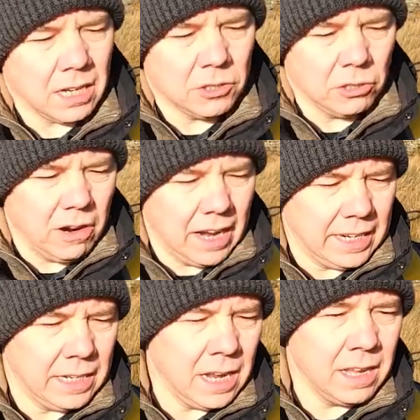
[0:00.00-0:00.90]

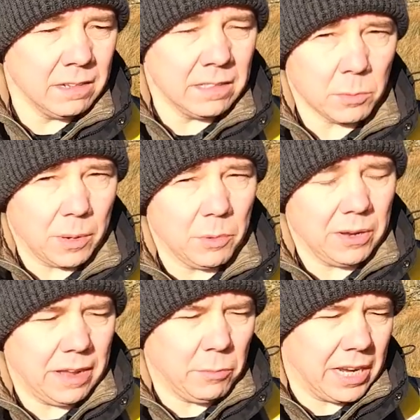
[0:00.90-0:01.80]
terrain is when we,
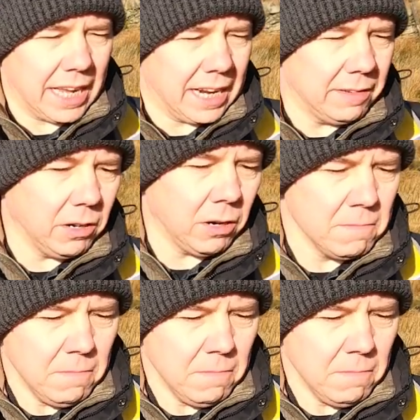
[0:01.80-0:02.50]
if we get there or not.